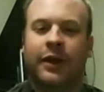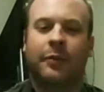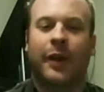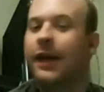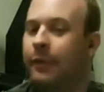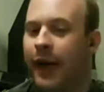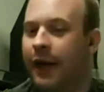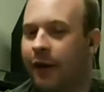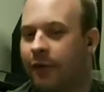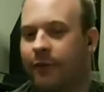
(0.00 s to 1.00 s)
like
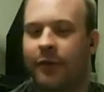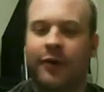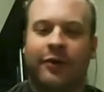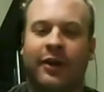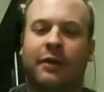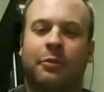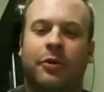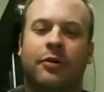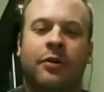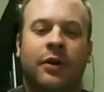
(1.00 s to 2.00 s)
PayPal, for
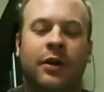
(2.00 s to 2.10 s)
example,